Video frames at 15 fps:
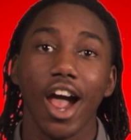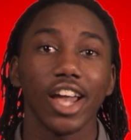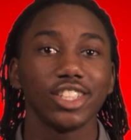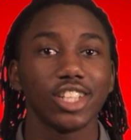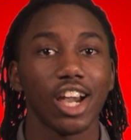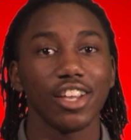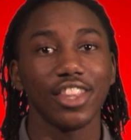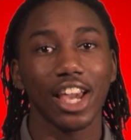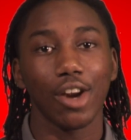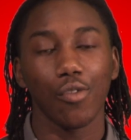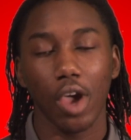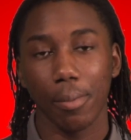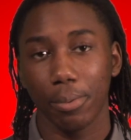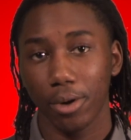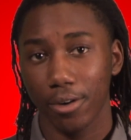Alright, y'all, that'll
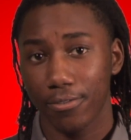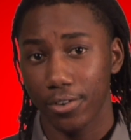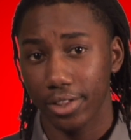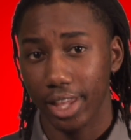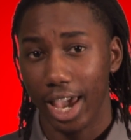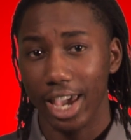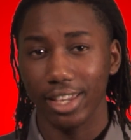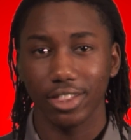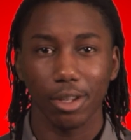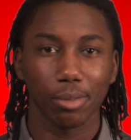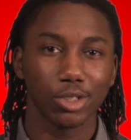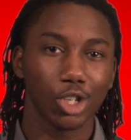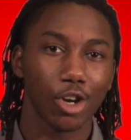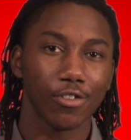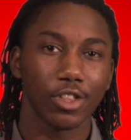wrap it up for the 8th
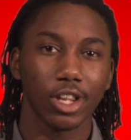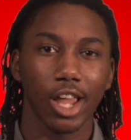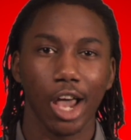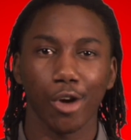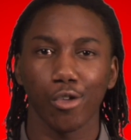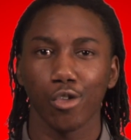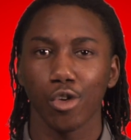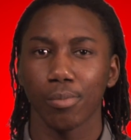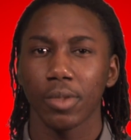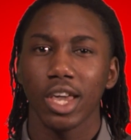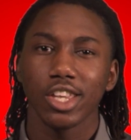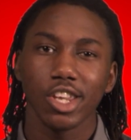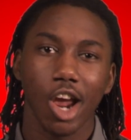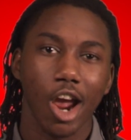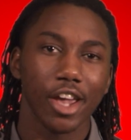episode of the Locker Room.
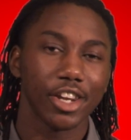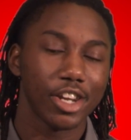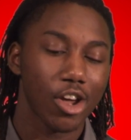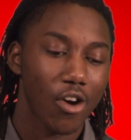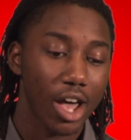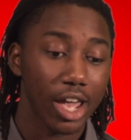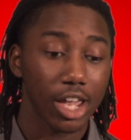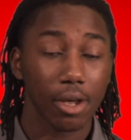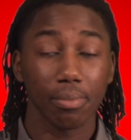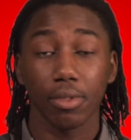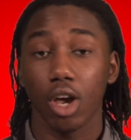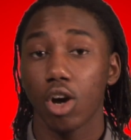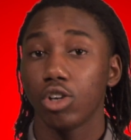Y'all already know I am the